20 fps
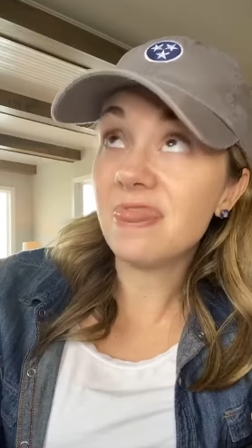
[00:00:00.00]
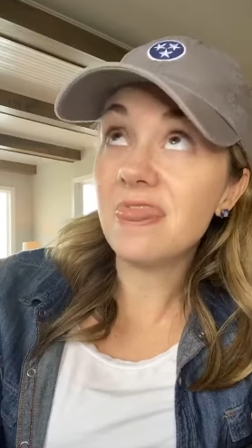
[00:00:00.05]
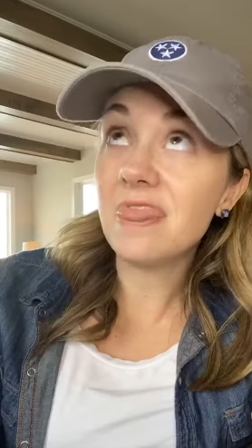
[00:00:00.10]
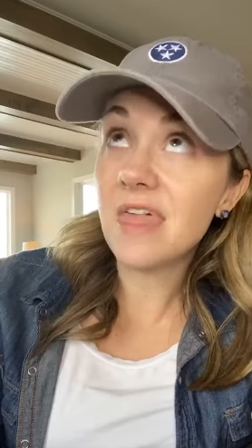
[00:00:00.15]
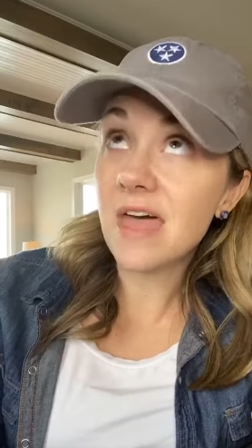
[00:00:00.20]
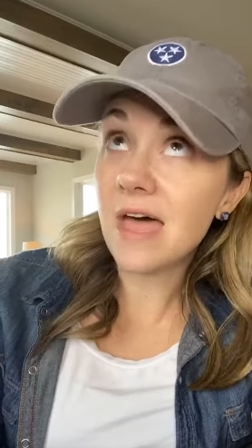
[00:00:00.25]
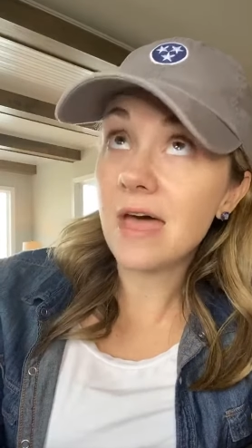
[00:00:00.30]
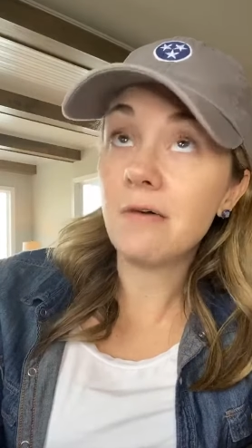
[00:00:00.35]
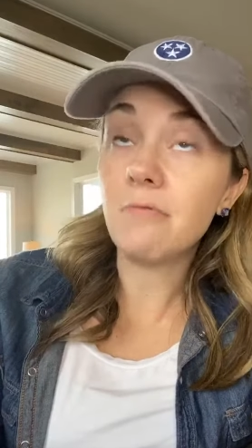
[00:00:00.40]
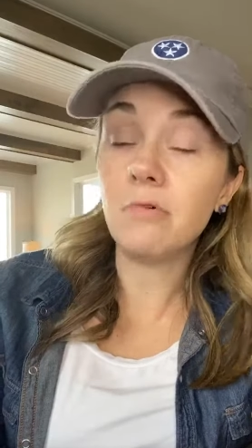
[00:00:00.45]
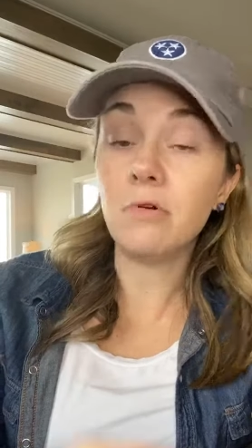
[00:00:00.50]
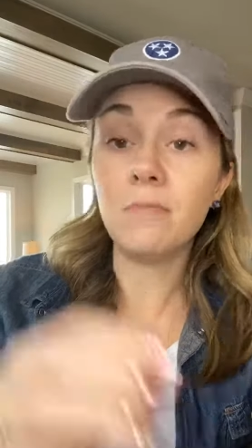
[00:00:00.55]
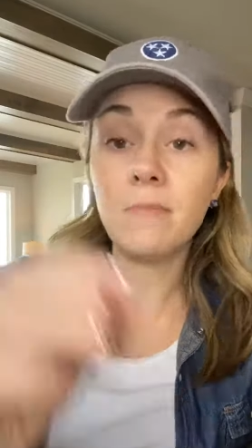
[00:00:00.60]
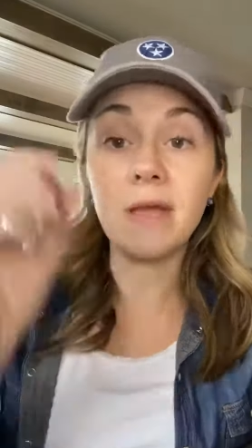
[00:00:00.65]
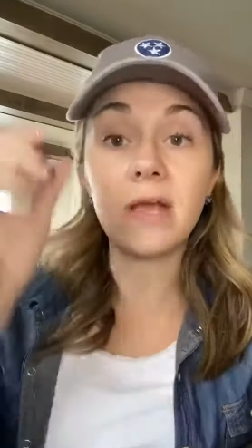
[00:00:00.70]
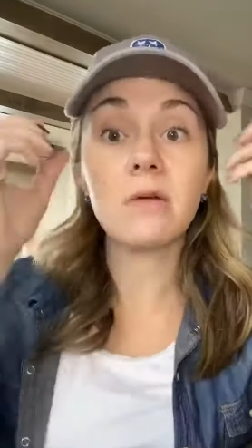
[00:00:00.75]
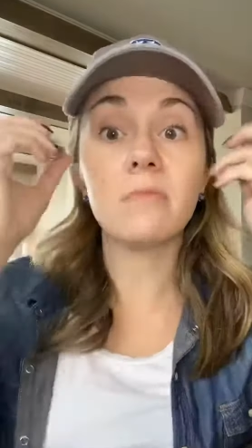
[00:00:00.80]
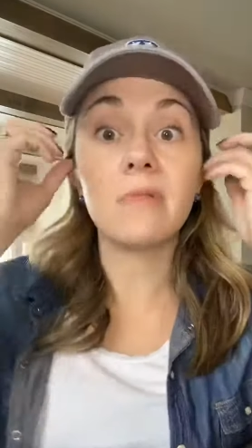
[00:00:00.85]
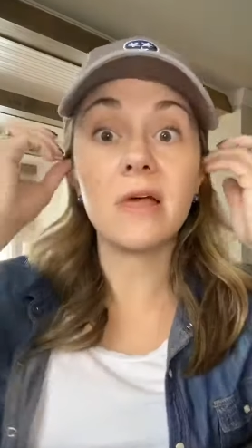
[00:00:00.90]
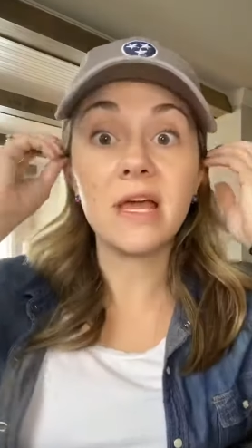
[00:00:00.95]
that will
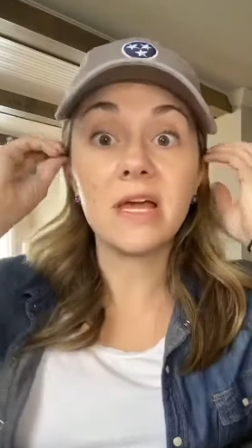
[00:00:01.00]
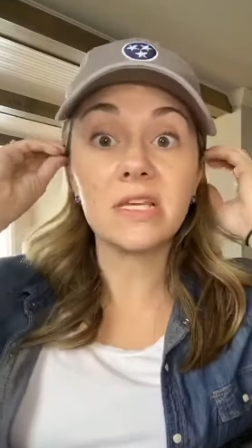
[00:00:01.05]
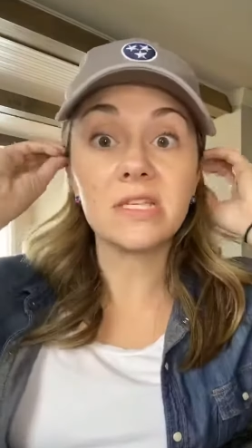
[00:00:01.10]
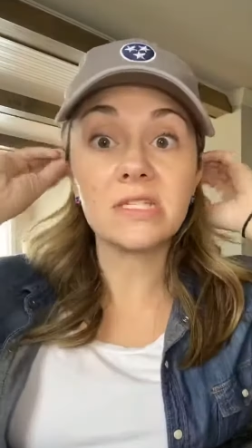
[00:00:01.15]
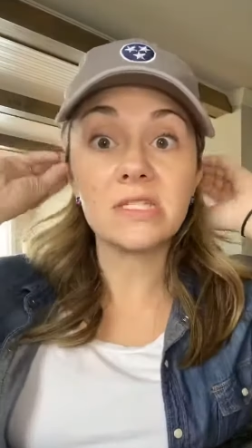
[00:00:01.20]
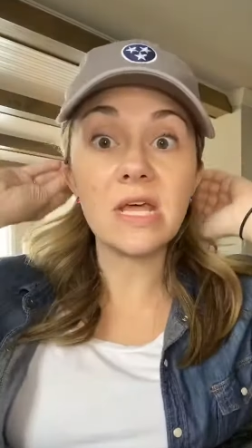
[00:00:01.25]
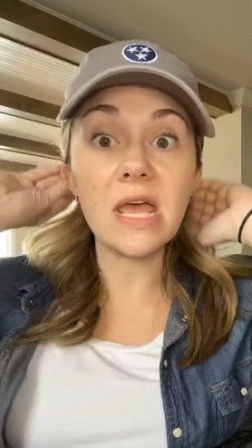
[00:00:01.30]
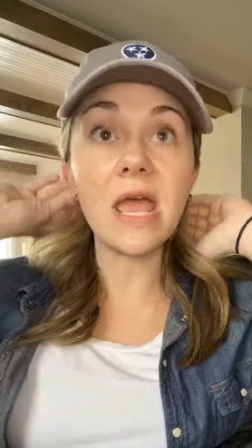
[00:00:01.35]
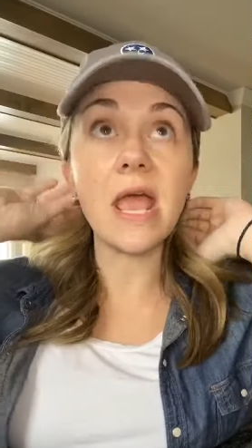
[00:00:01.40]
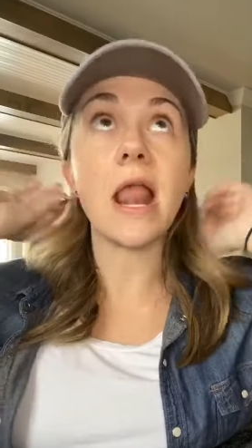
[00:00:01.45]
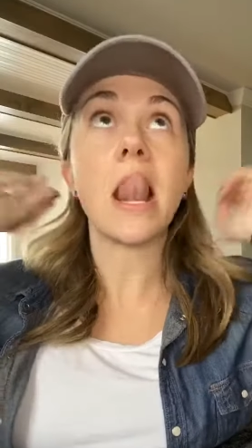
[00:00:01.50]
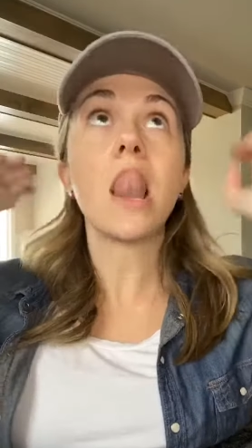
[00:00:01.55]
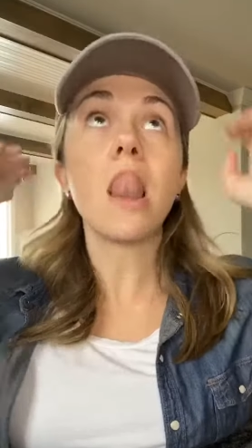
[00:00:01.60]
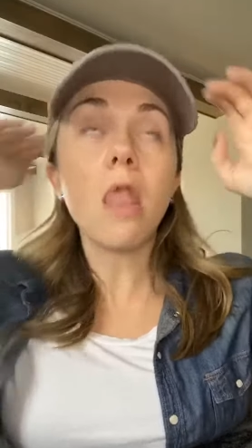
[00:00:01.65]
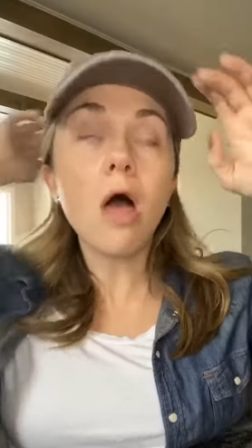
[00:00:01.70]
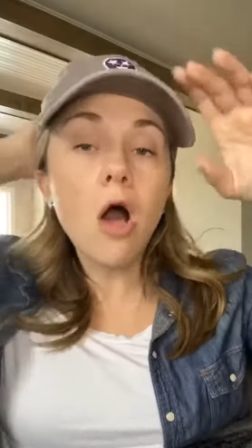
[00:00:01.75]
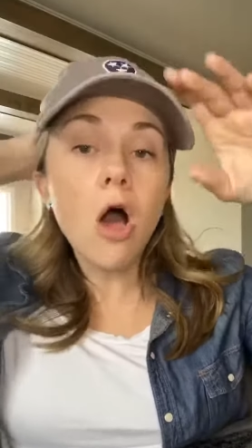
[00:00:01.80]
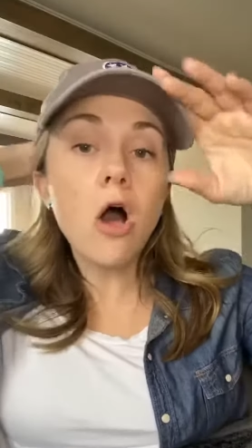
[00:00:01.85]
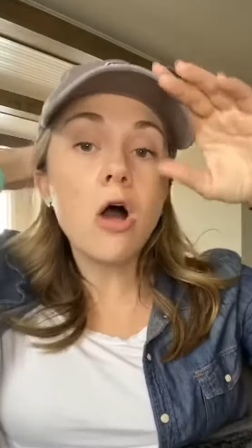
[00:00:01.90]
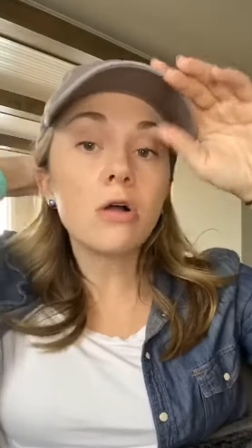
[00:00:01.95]
make them last a
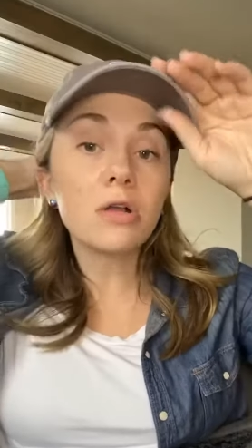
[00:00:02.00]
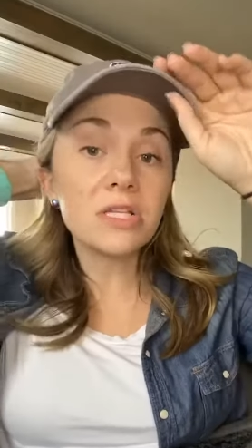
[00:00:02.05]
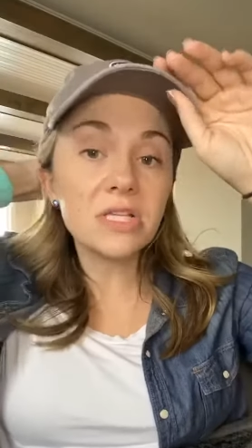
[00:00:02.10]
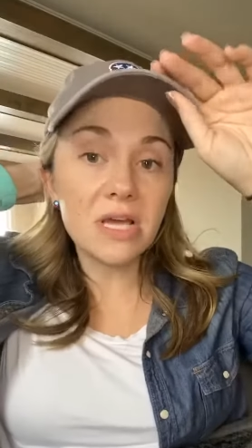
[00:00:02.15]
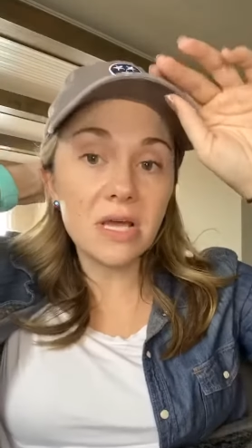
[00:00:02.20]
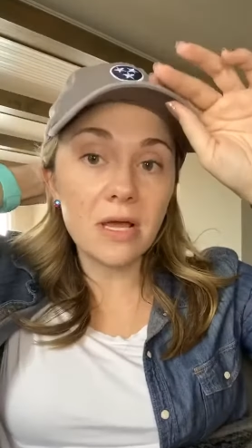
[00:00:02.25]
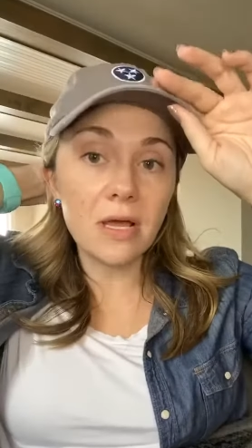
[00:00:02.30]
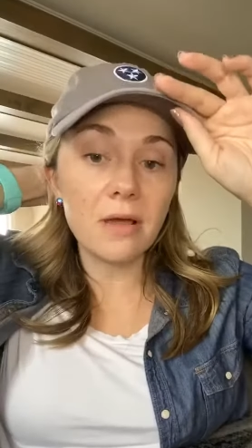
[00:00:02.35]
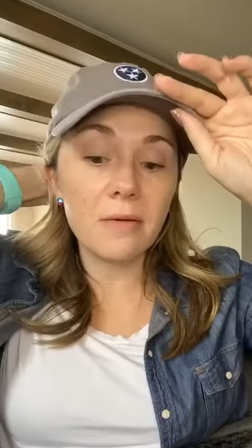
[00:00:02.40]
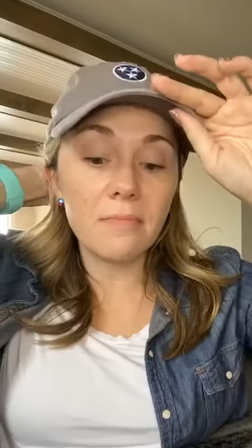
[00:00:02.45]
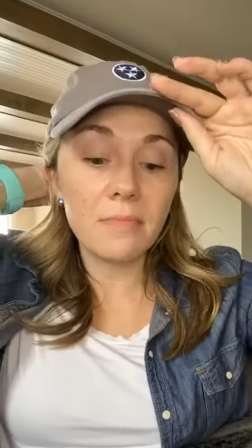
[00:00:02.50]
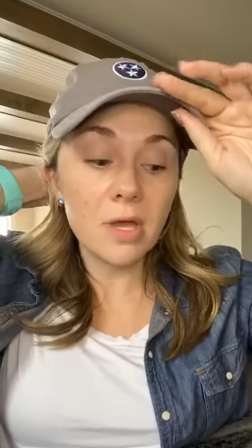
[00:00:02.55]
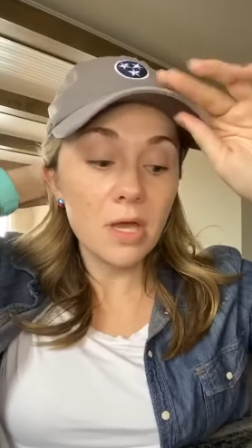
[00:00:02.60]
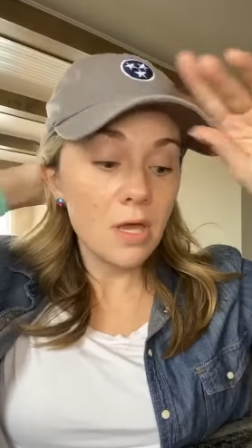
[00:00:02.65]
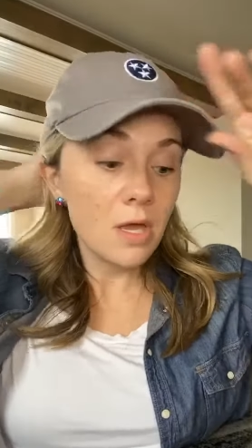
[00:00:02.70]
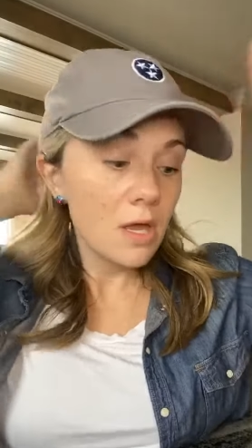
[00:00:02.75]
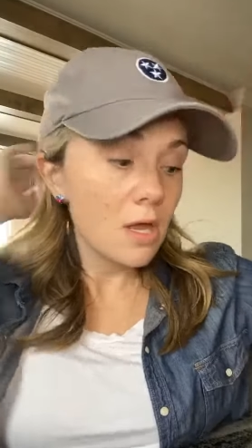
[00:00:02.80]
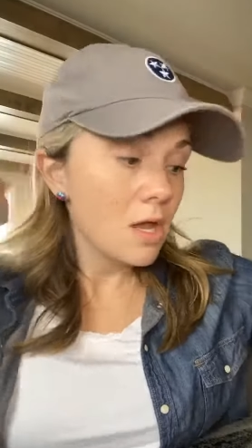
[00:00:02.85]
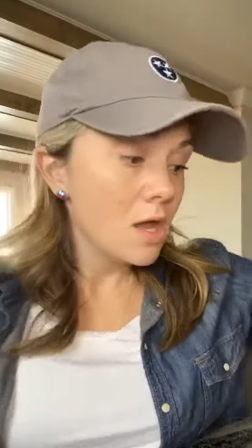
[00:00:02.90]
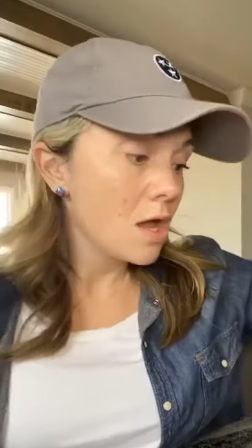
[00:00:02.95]
long
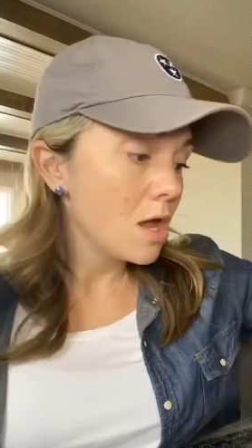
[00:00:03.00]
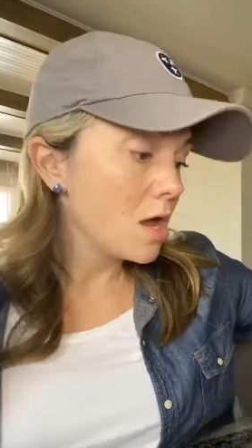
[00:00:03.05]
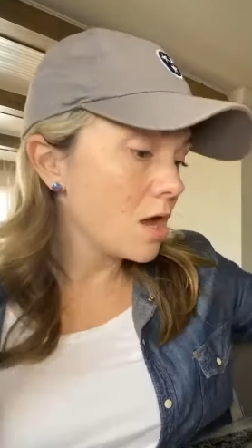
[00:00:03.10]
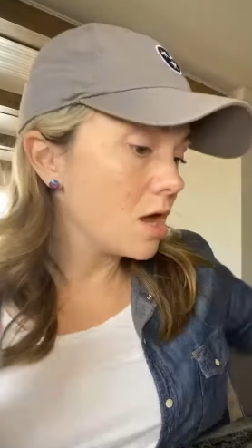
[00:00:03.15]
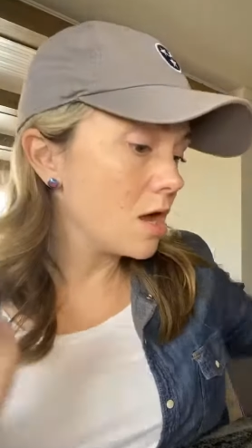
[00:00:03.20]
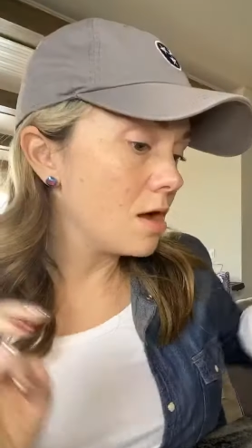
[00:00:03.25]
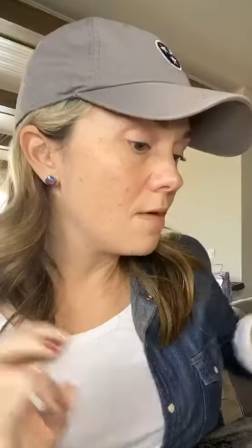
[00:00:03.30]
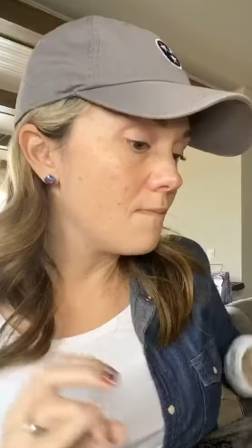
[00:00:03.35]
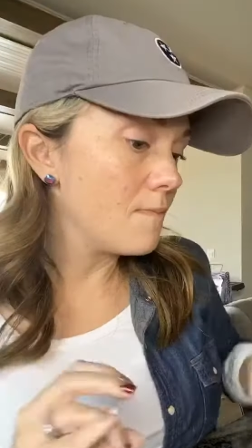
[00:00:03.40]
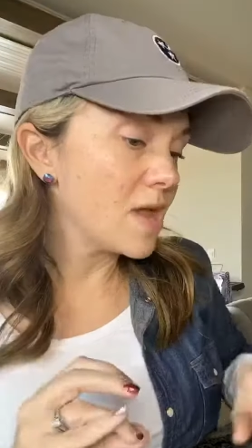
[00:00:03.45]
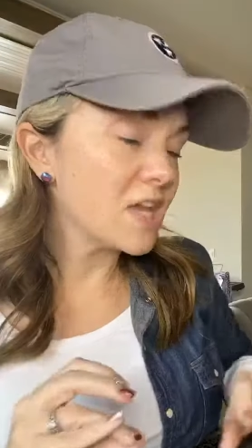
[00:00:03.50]
time.